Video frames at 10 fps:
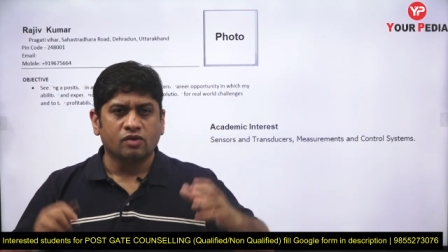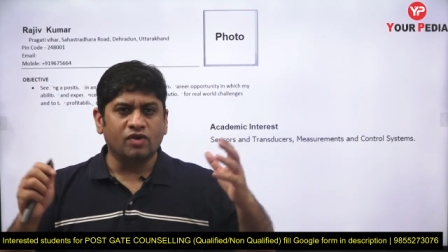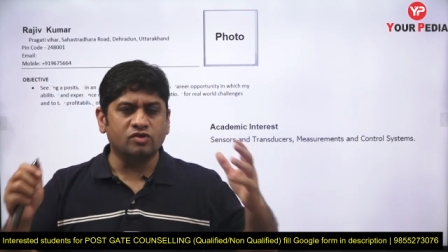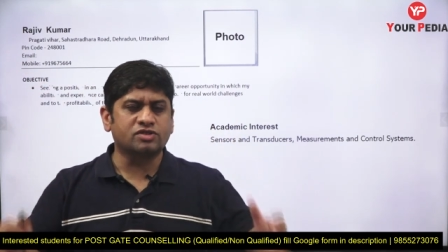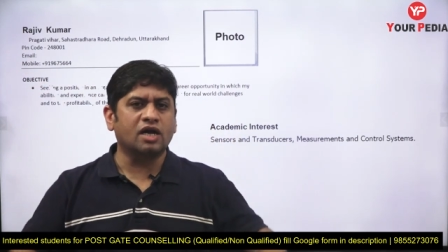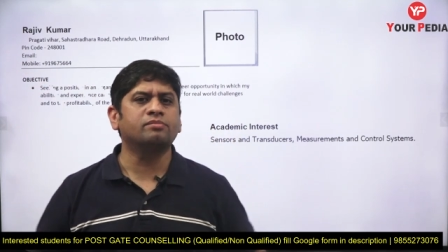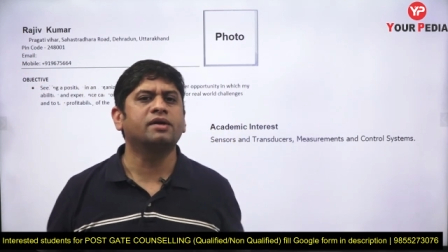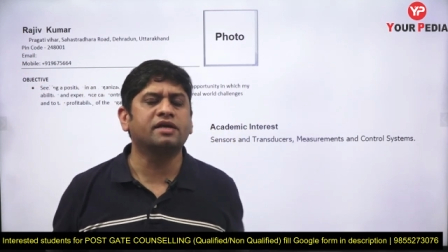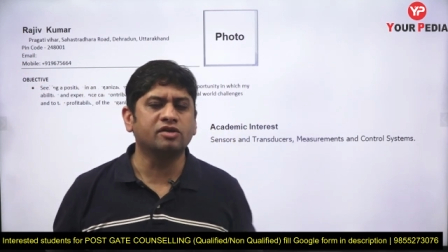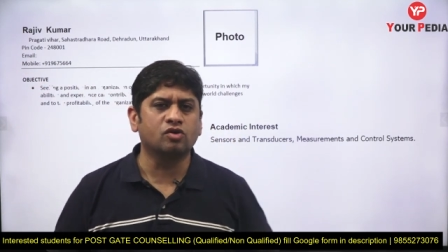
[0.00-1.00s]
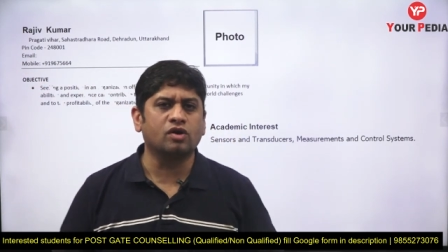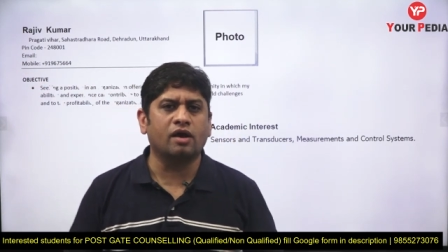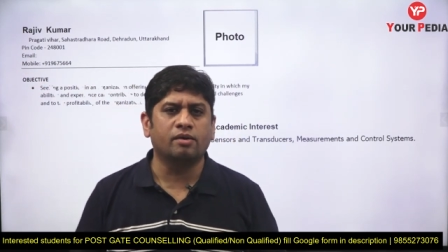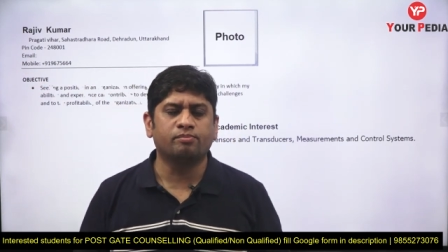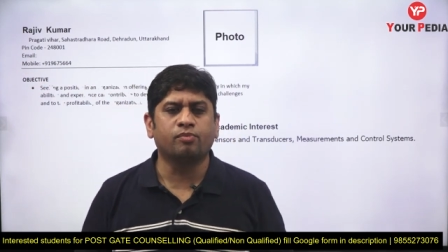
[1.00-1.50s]
When you start making your
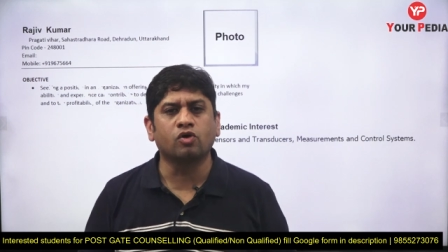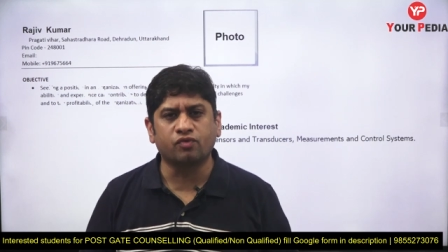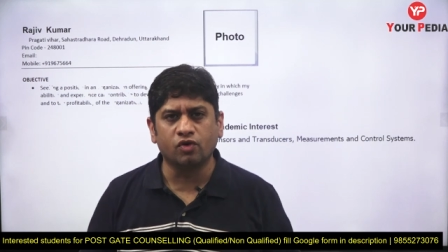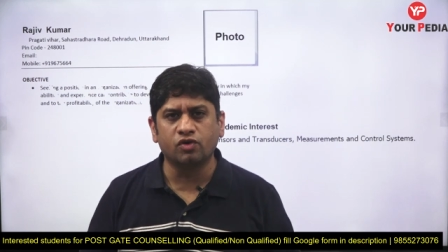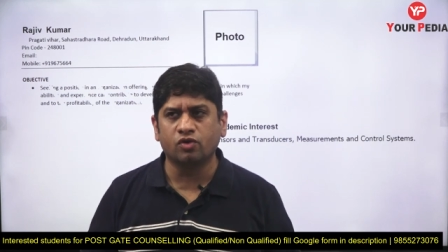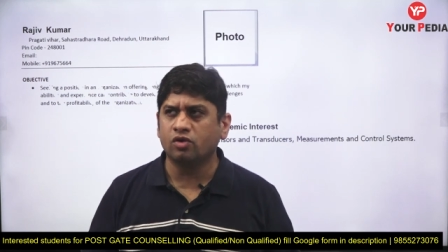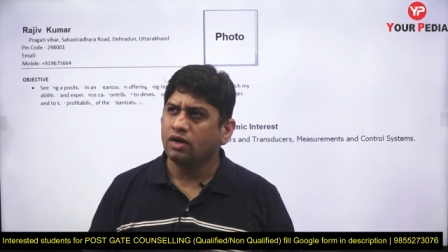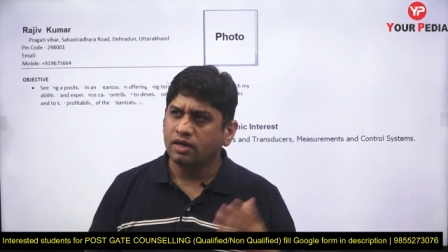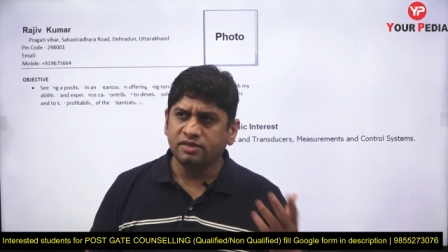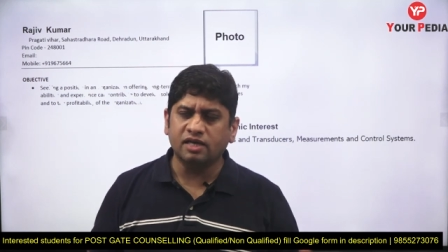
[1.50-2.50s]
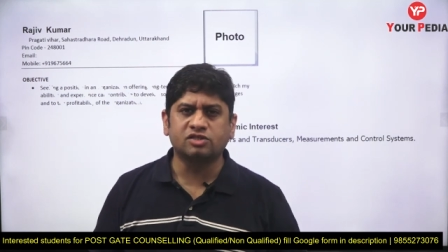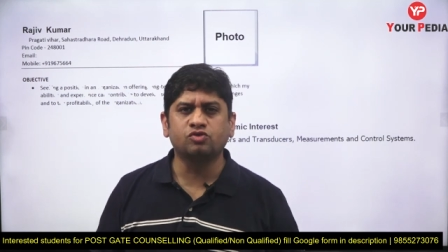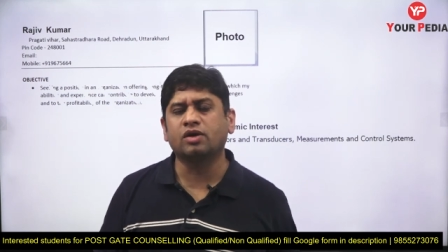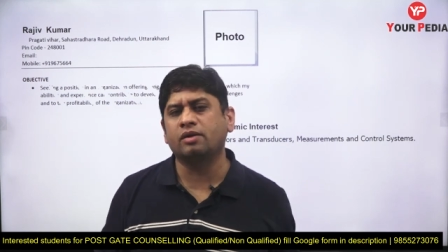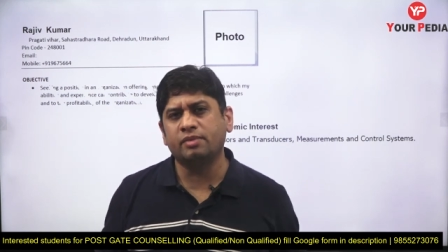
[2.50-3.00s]
portfolio, yes,
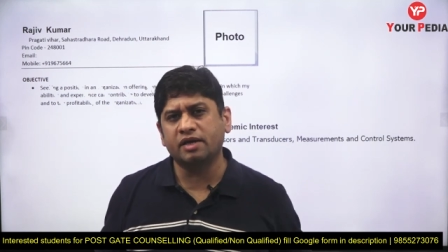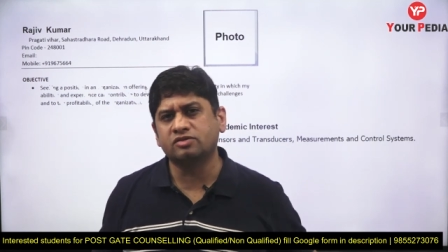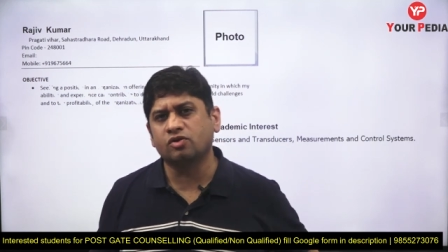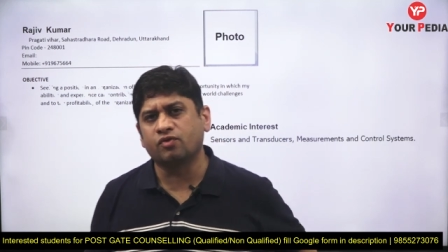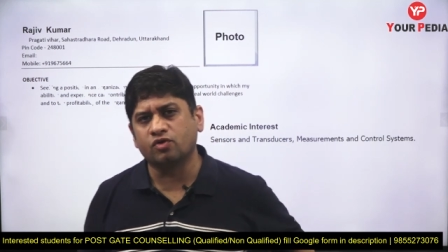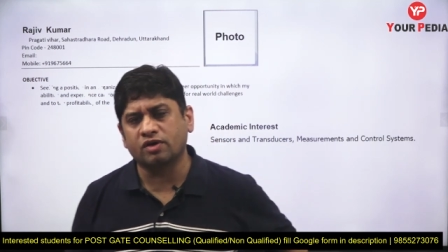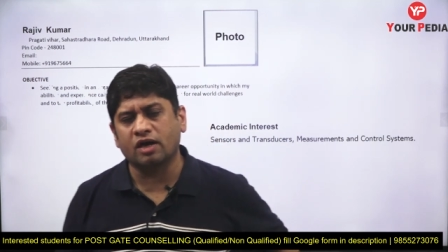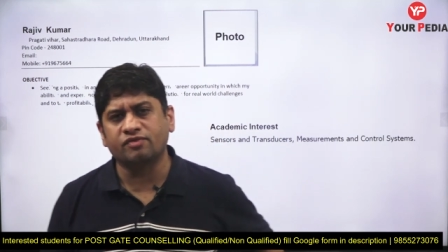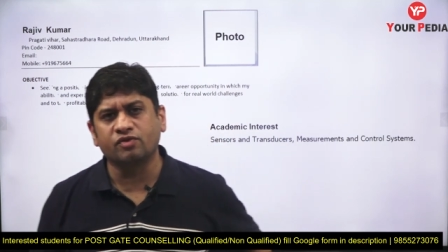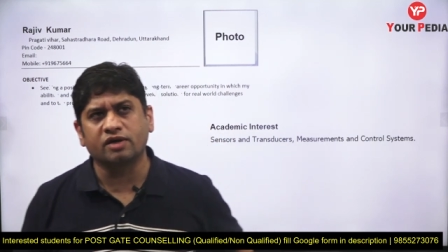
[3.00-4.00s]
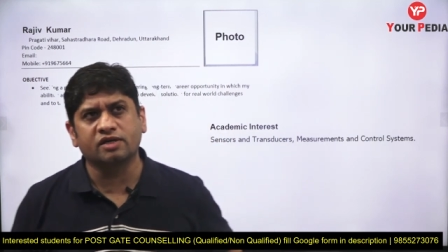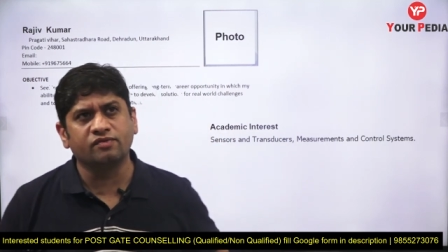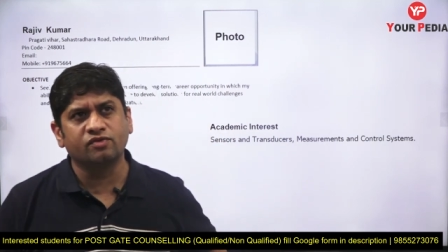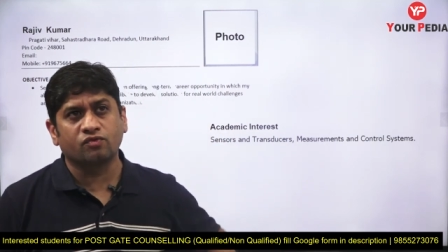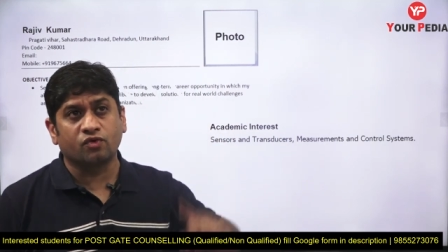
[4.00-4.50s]
you can make your photograph, you can
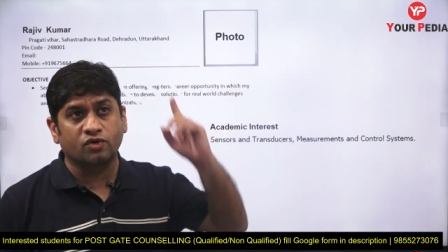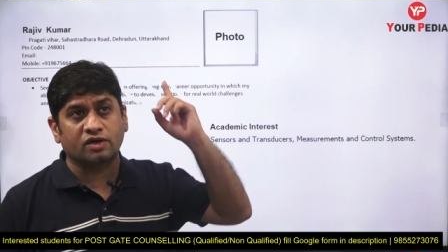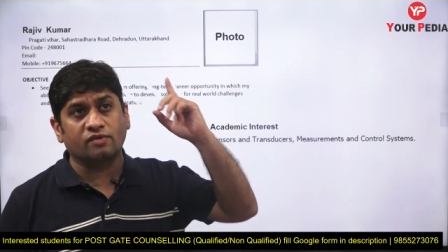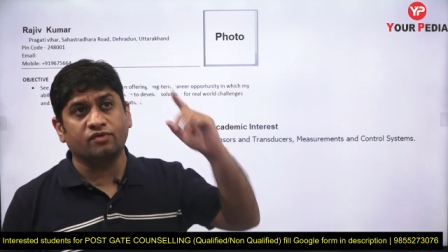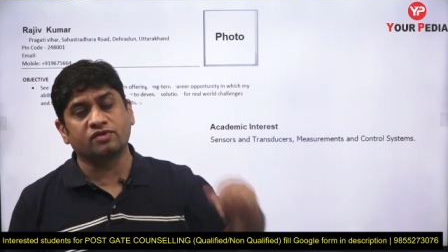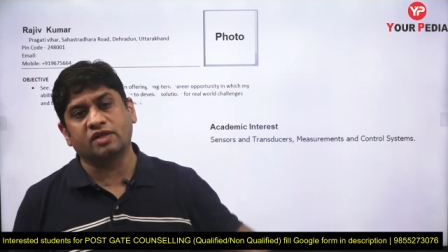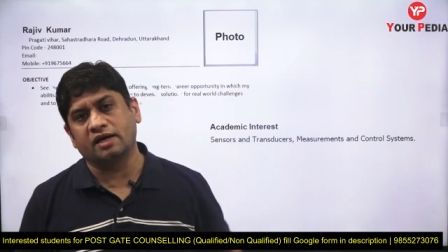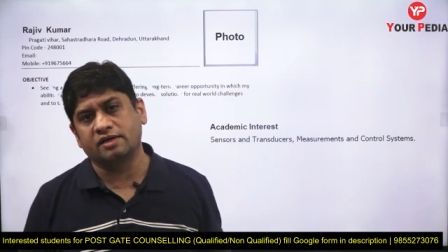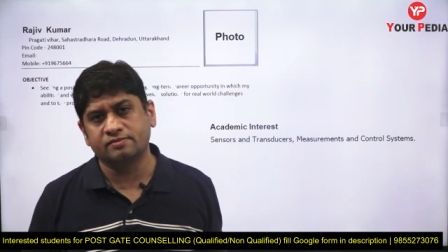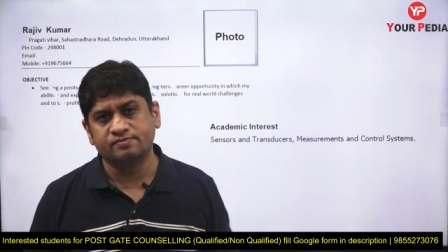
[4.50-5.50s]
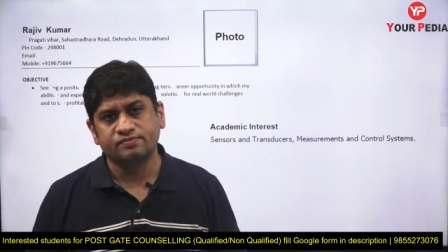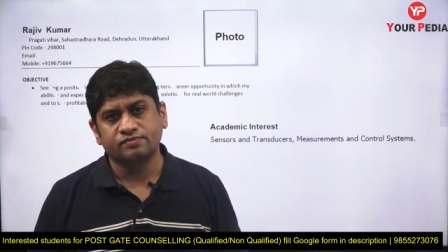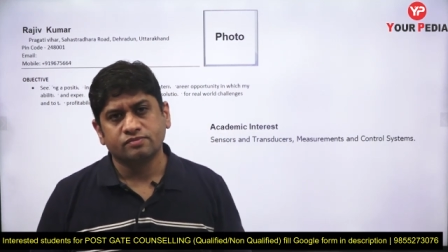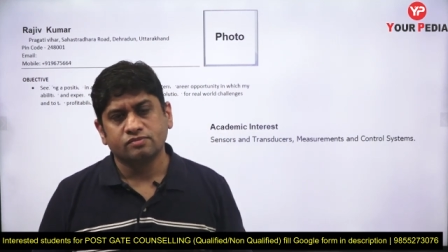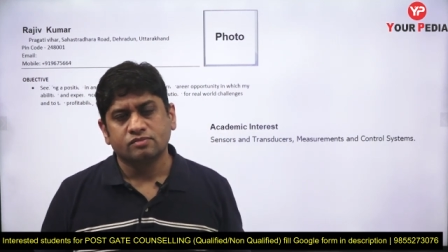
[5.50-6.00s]
give your photograph on that.
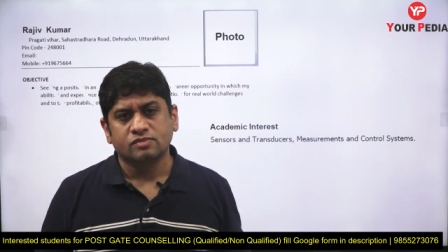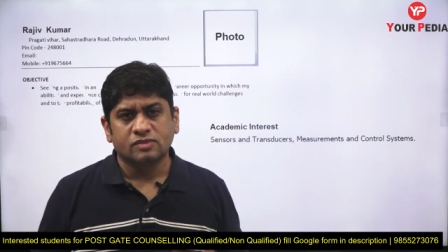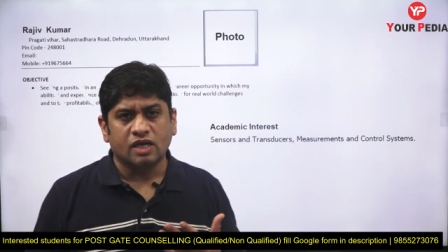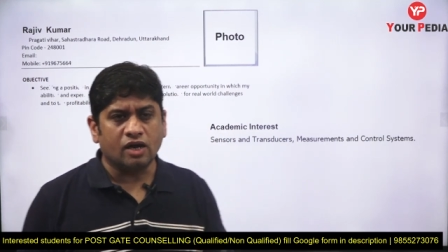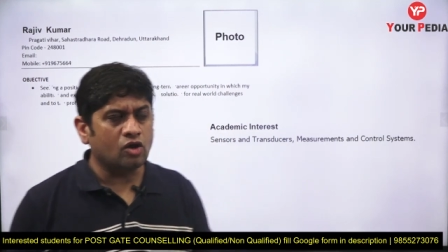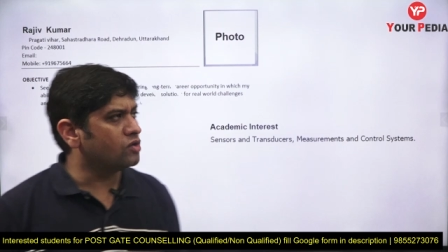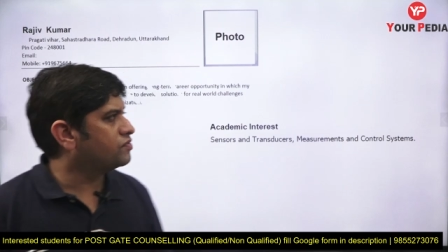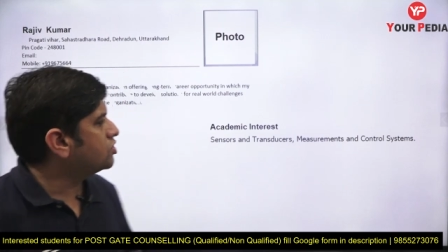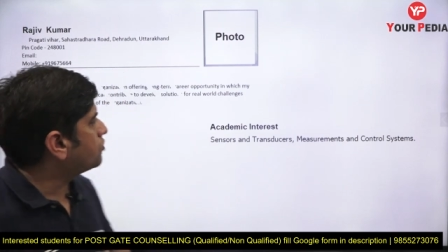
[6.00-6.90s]
Along with